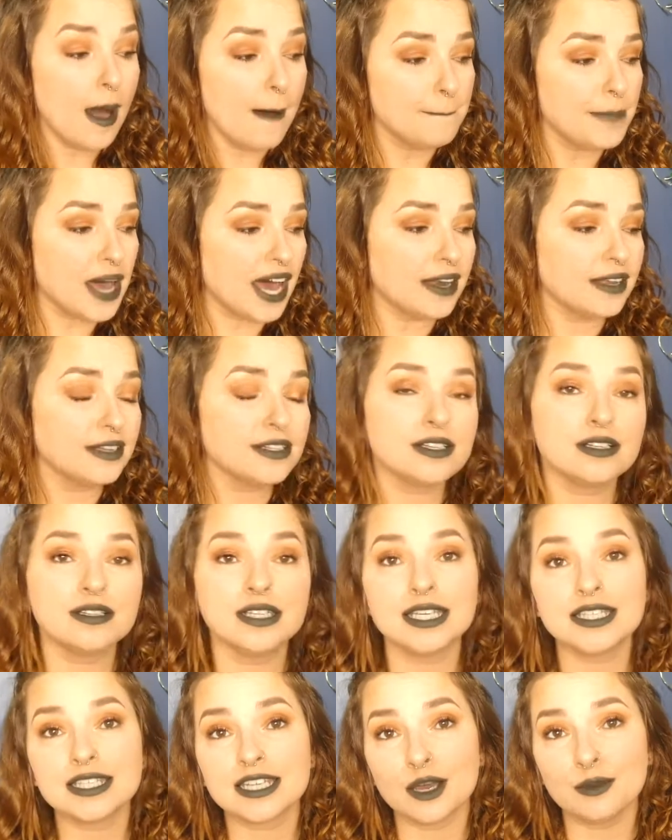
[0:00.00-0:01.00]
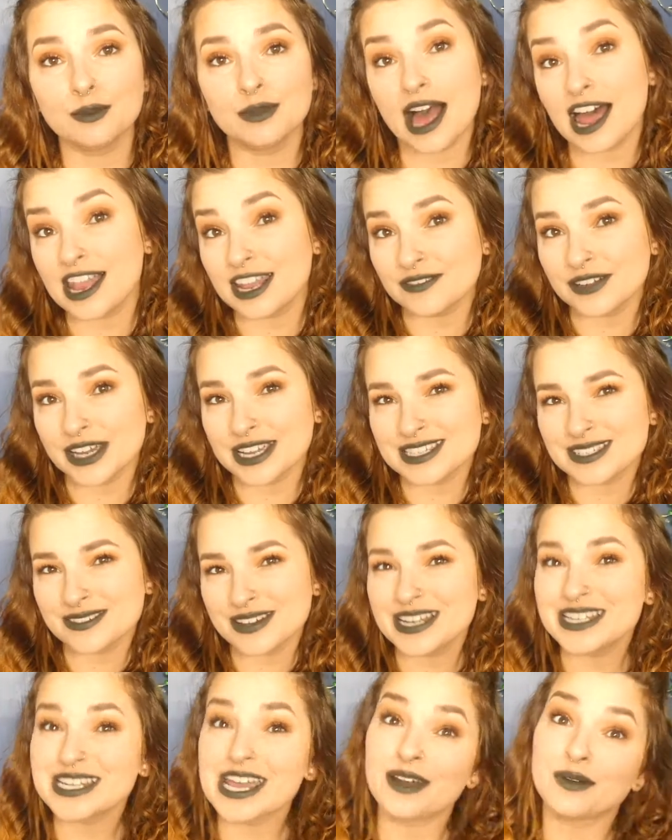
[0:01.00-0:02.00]
But until next time, I love you guys so
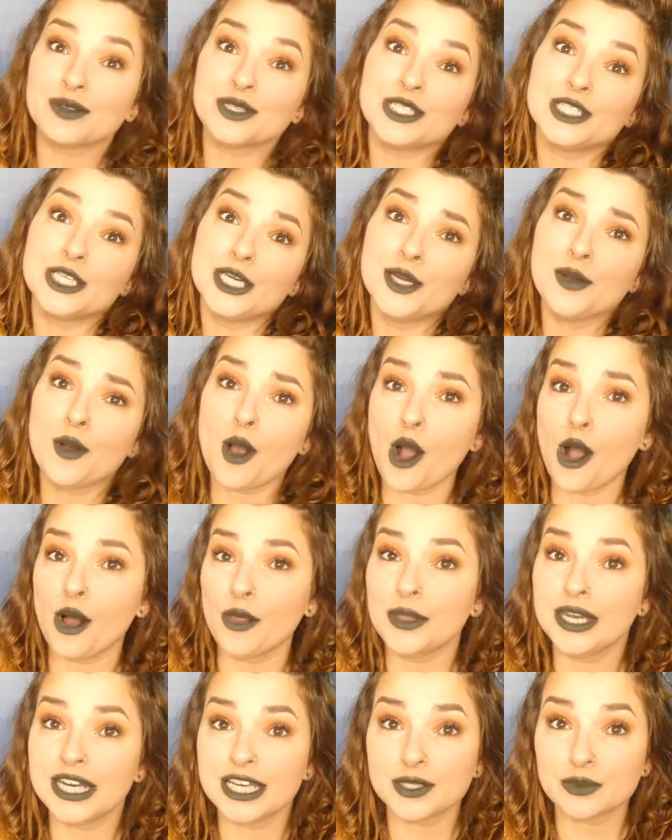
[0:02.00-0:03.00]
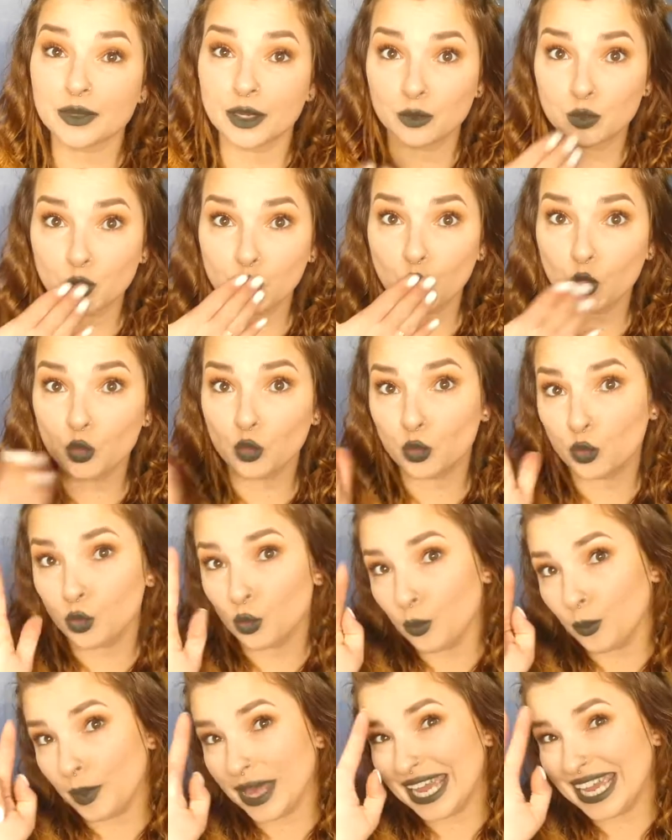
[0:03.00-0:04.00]
much, and I'll see you on the next one.
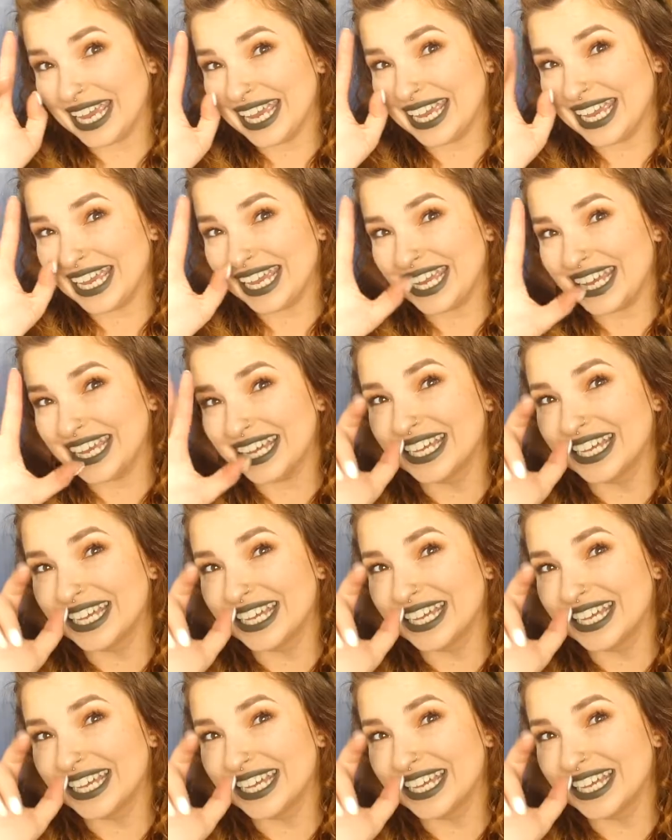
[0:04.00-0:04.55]
Bye.